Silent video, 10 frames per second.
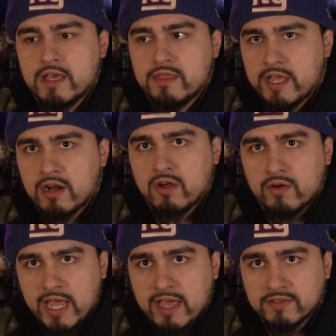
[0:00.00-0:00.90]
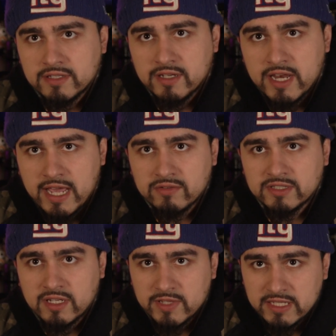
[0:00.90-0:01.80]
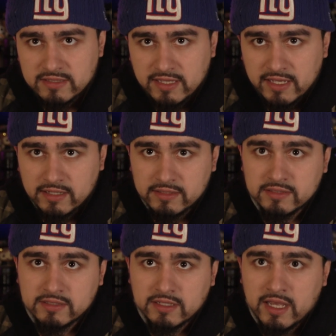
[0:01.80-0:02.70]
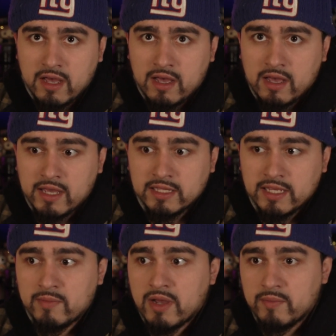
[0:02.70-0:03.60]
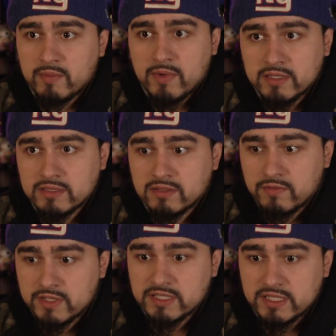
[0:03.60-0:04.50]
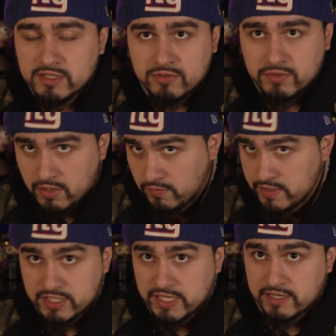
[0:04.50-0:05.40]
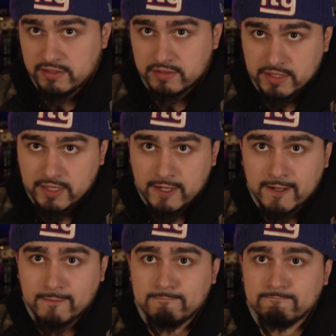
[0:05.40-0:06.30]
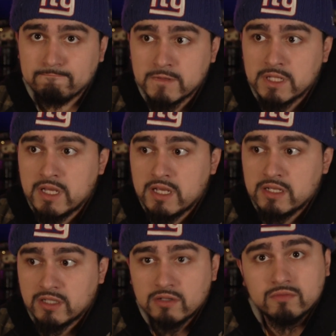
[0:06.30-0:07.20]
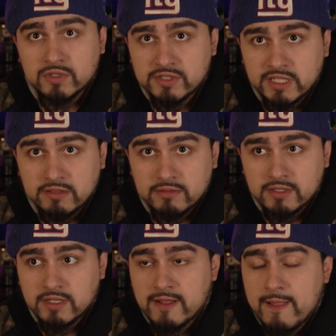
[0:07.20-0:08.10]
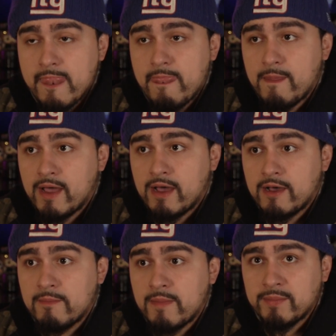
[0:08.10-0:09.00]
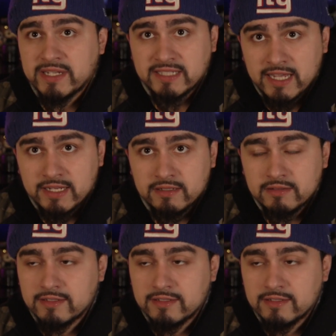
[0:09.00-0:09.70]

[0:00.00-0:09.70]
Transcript: they are going to have to announce some of these things in the upcoming months over this year. So we'll see. I'm excited.